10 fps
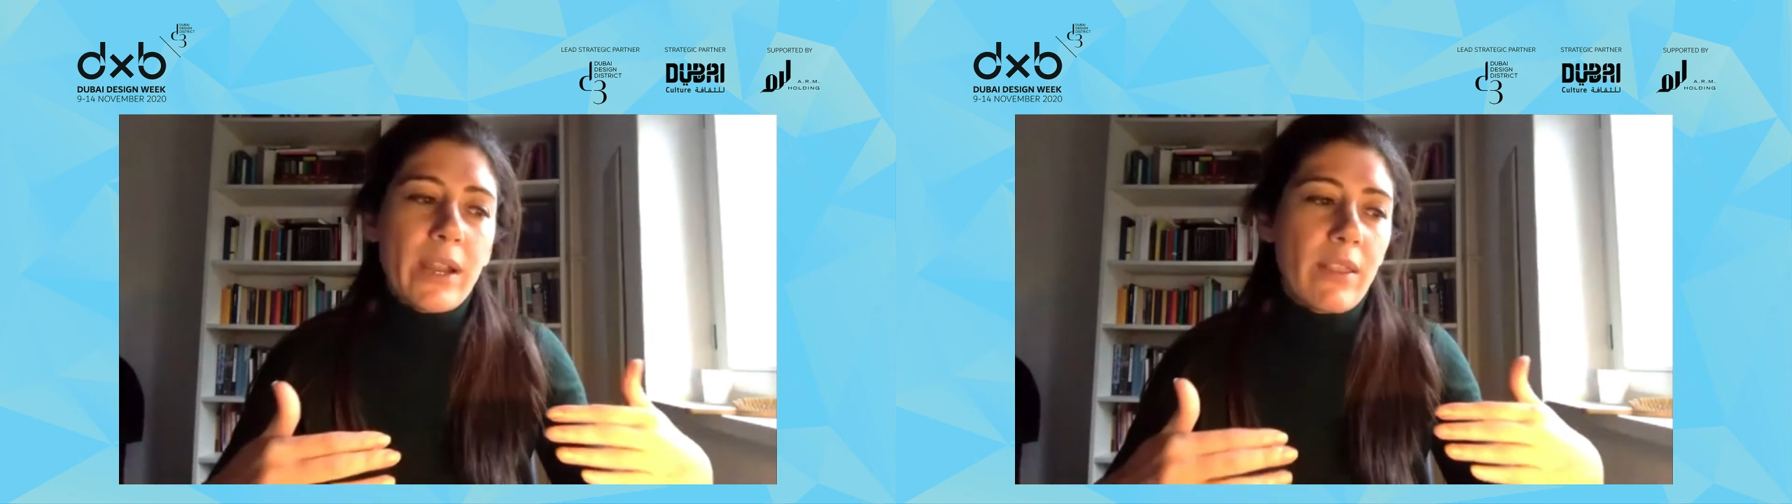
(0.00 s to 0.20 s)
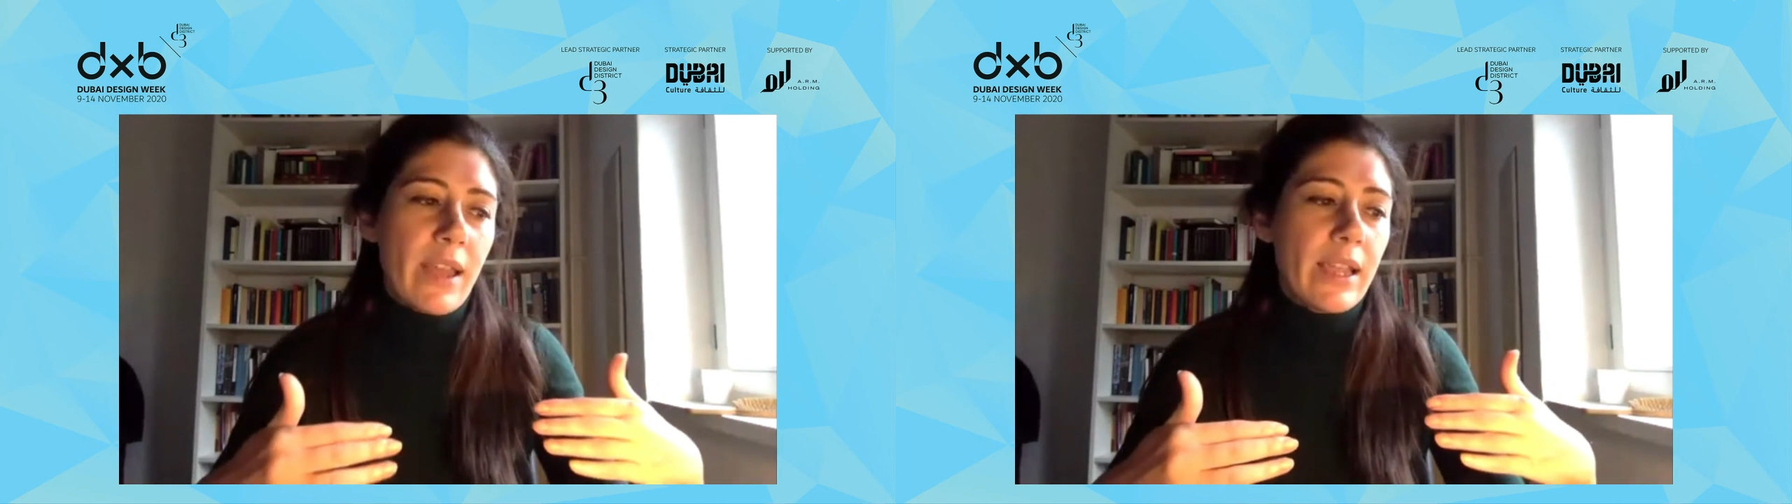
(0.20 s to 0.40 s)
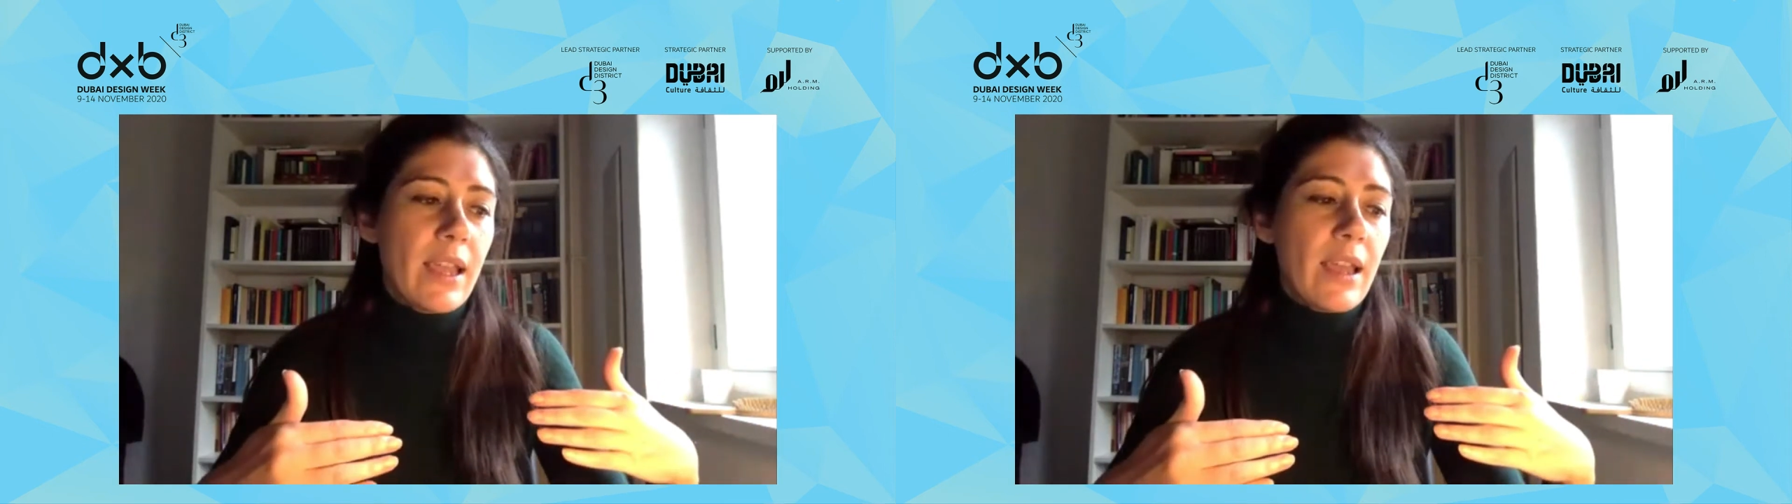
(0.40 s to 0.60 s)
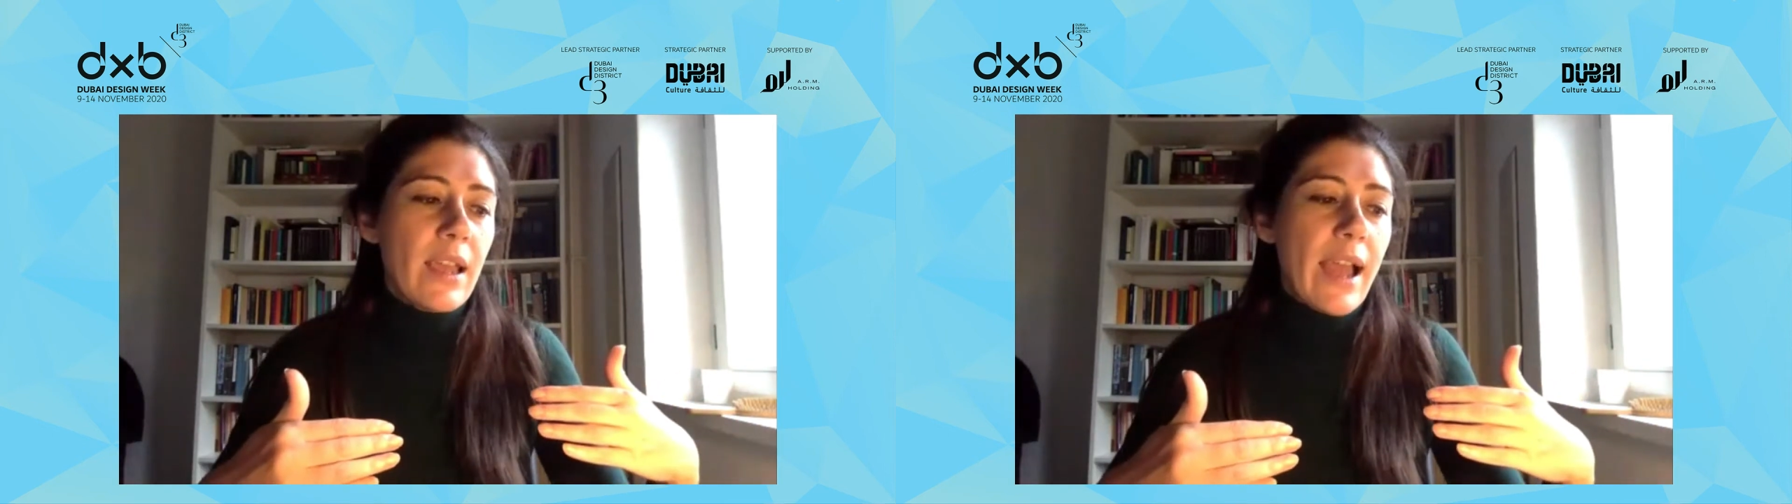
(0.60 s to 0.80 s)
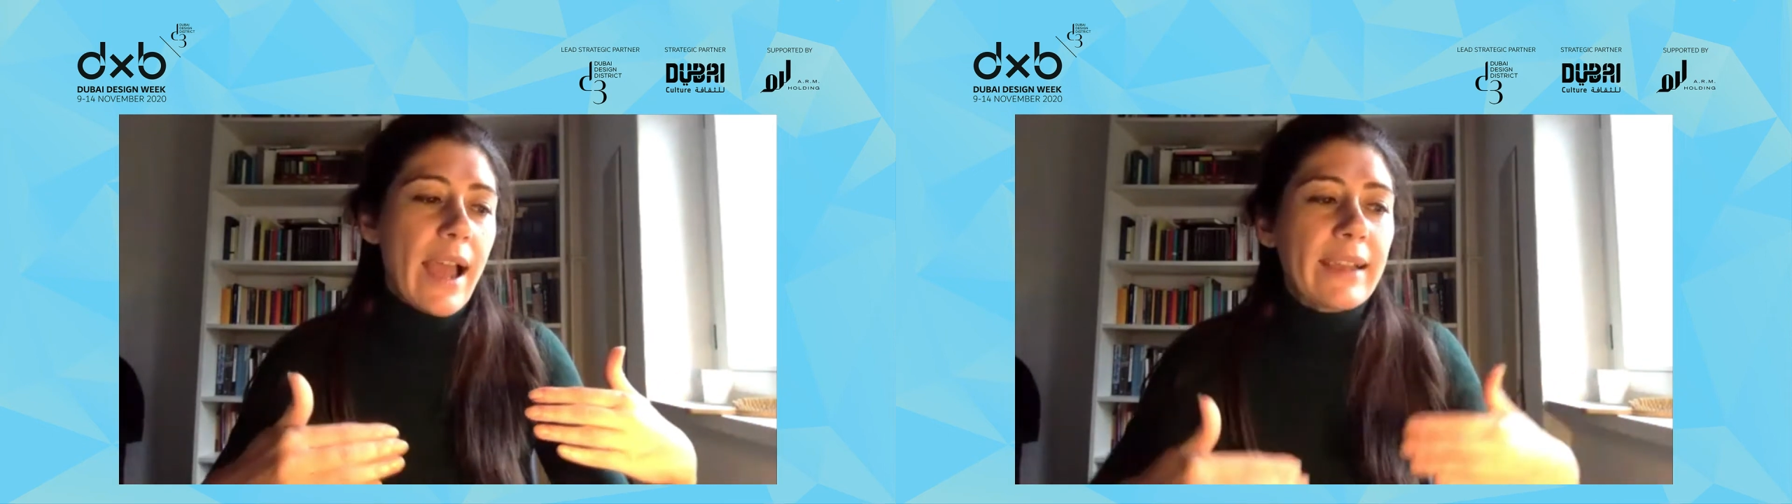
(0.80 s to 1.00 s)
they
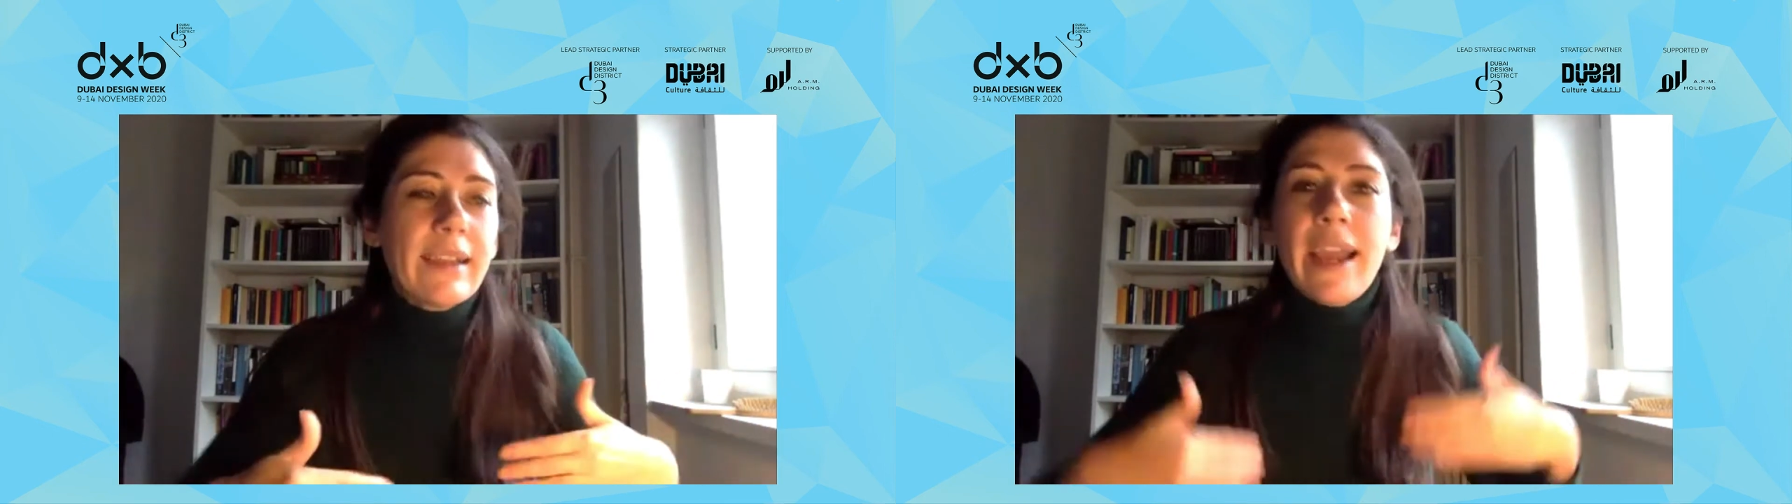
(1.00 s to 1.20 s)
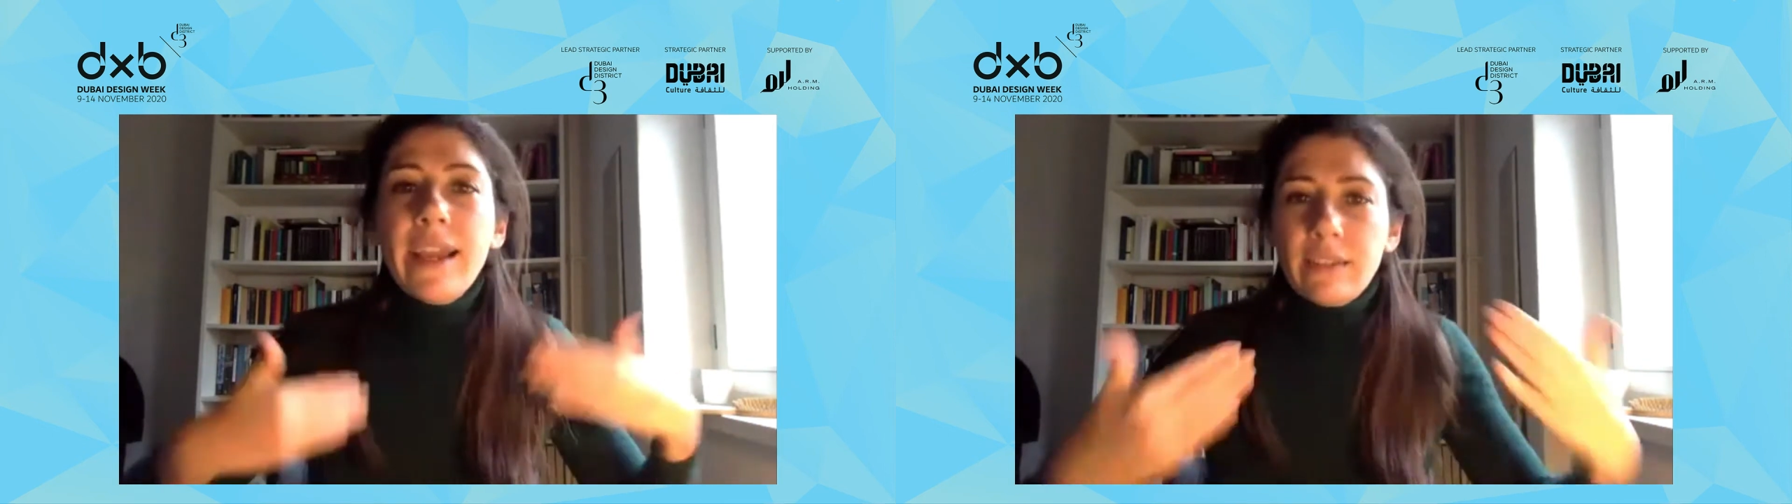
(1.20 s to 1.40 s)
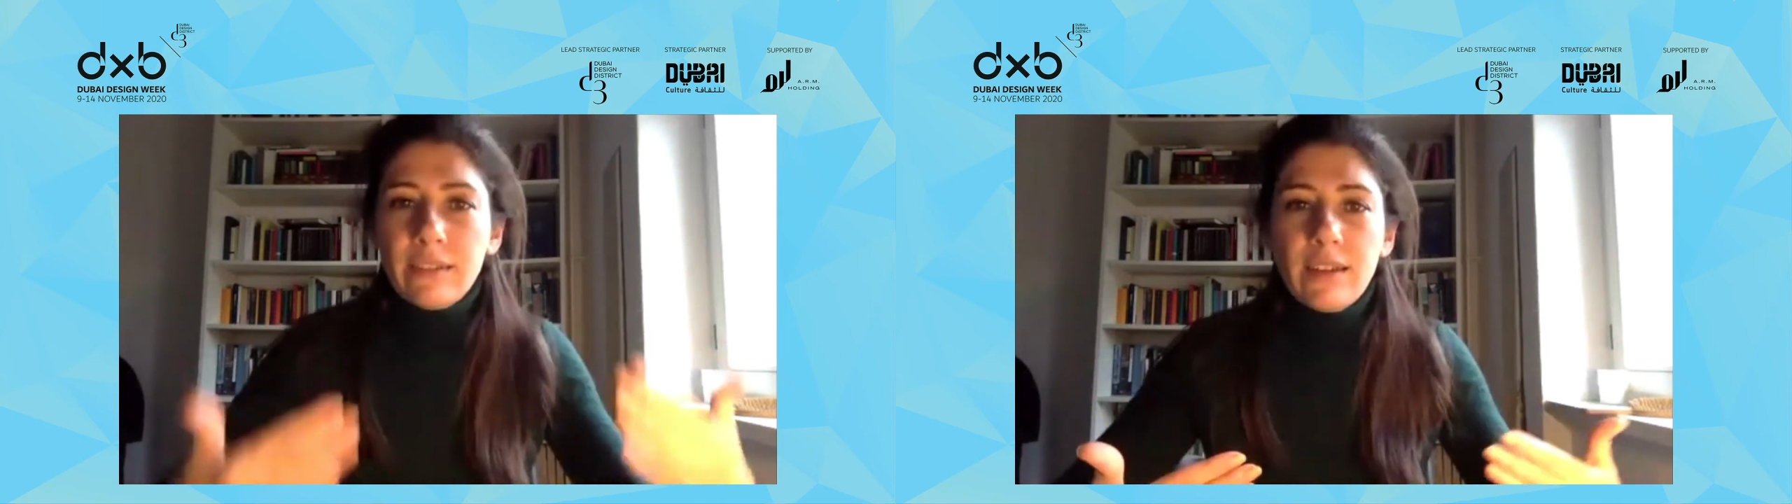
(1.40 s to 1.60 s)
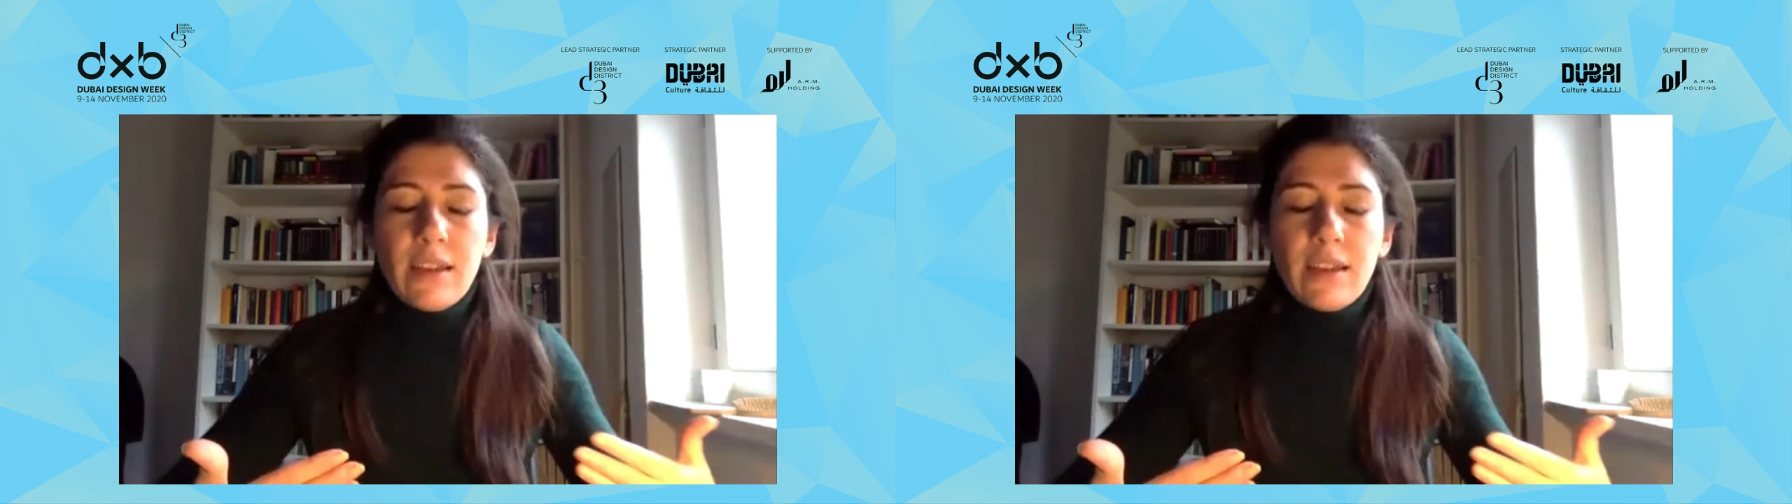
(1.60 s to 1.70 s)
again